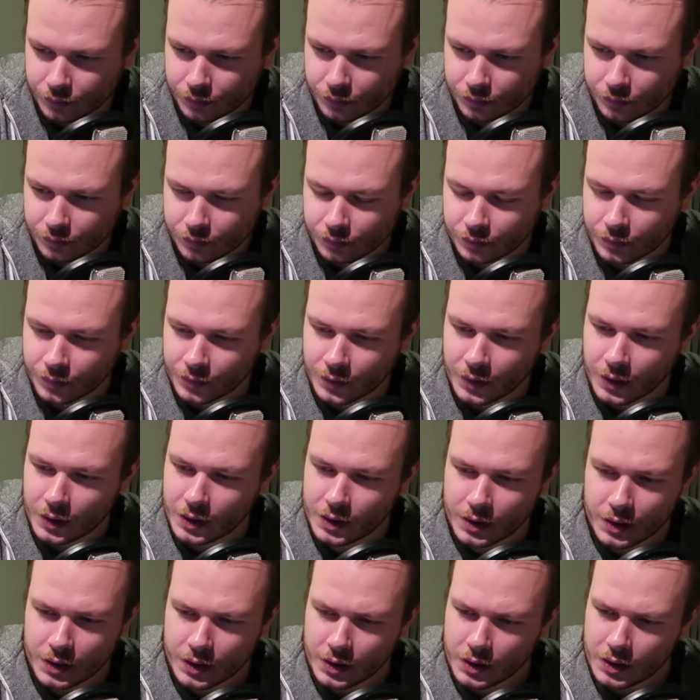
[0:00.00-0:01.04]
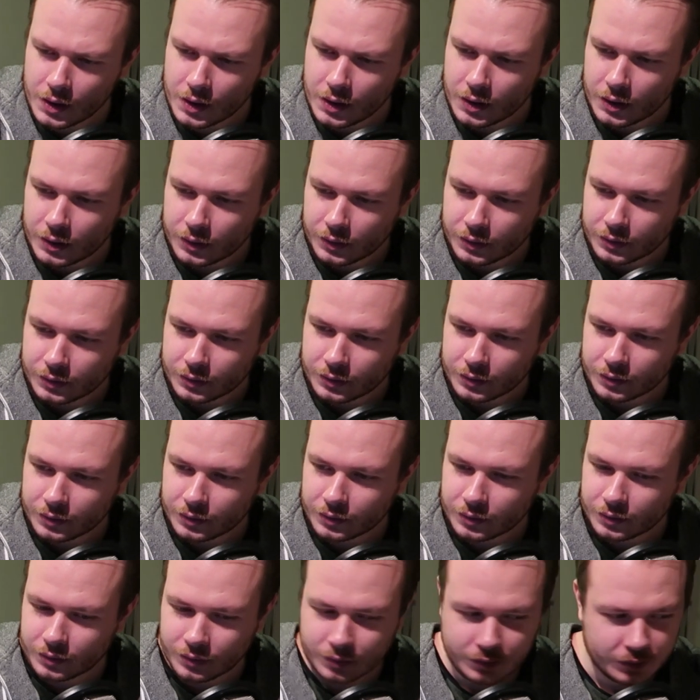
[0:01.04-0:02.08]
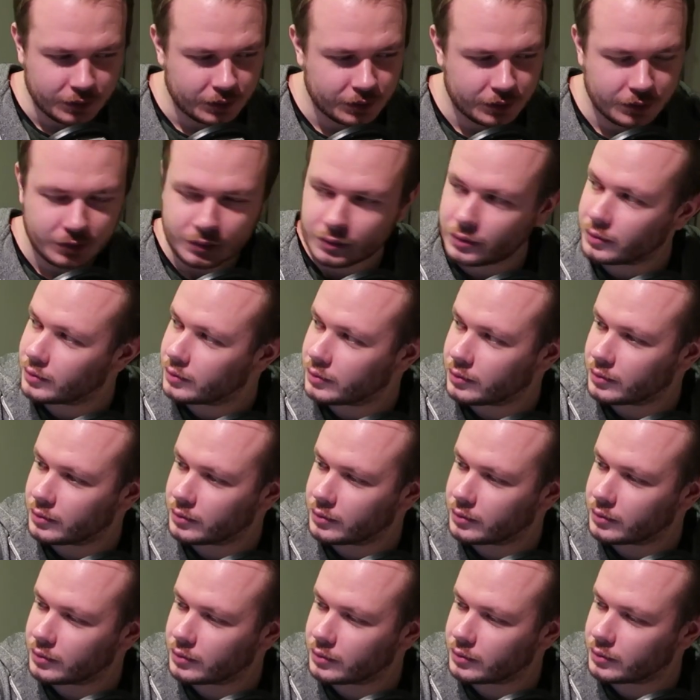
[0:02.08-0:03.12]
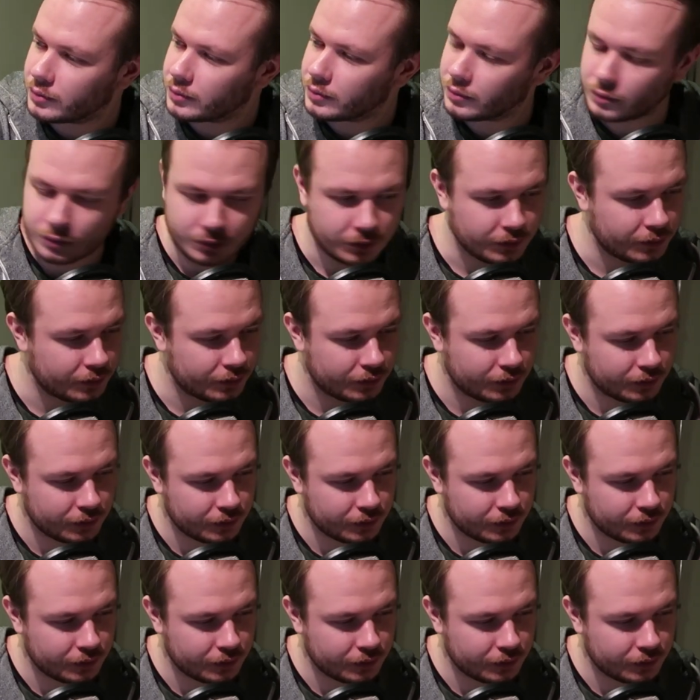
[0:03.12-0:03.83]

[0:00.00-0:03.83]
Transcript: The person shown says nothing.